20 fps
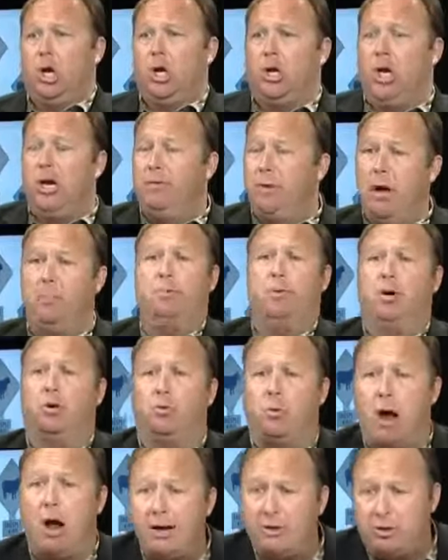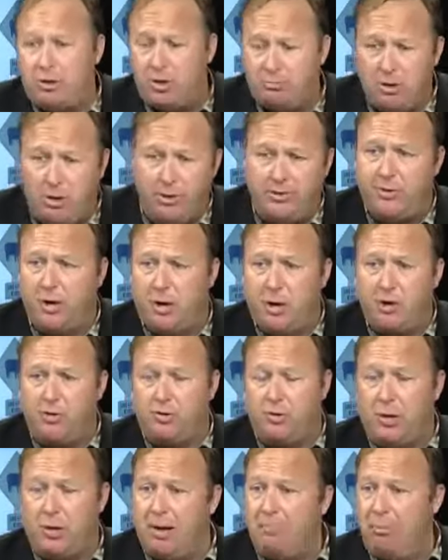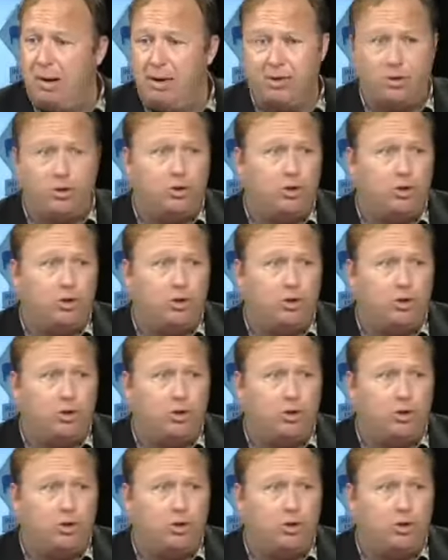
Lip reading: Give up your rights to the military-industrial complex.